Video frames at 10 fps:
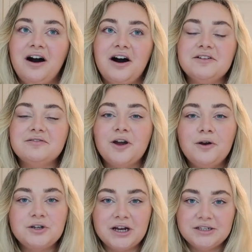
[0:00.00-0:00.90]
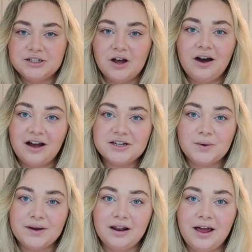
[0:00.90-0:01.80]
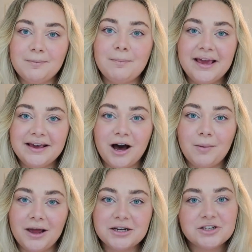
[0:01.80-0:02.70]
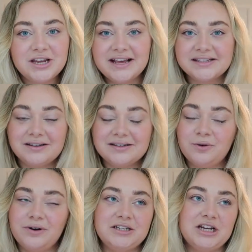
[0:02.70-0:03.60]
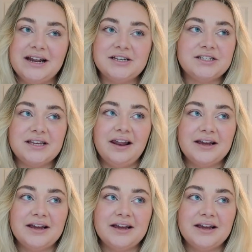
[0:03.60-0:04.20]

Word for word: I, the only challenges I like doing are like makeup, like test. It's not really a challenge, is it?